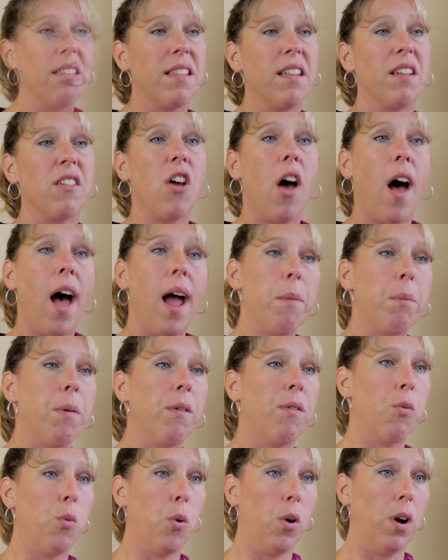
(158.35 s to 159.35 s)
The type
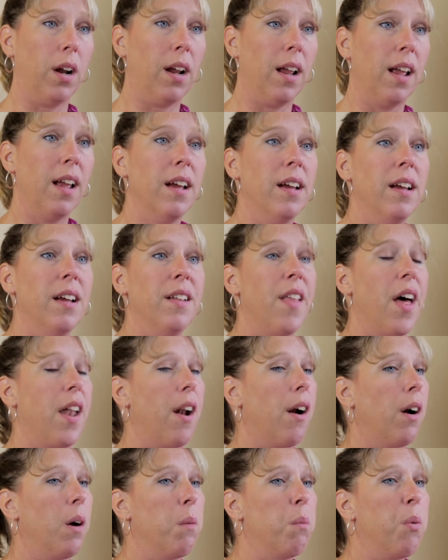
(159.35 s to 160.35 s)
of work that
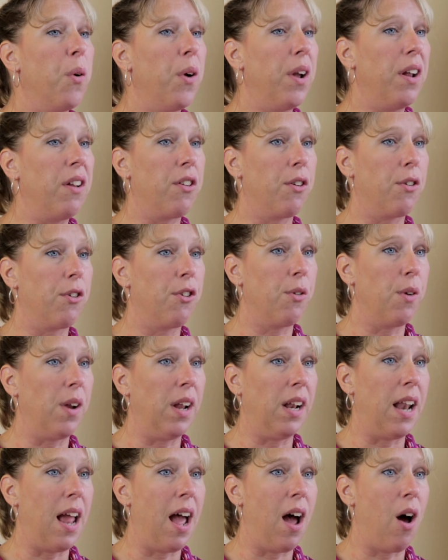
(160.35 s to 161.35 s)
our employees are
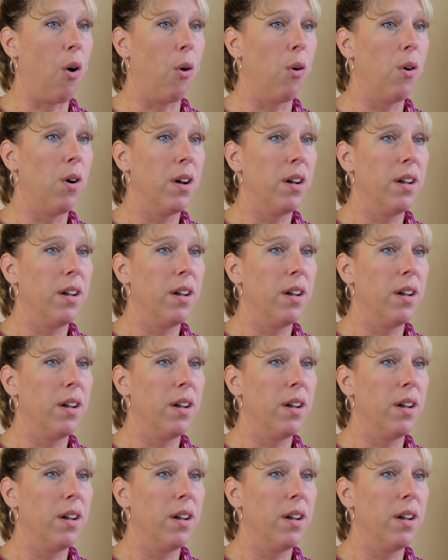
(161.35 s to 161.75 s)
doing now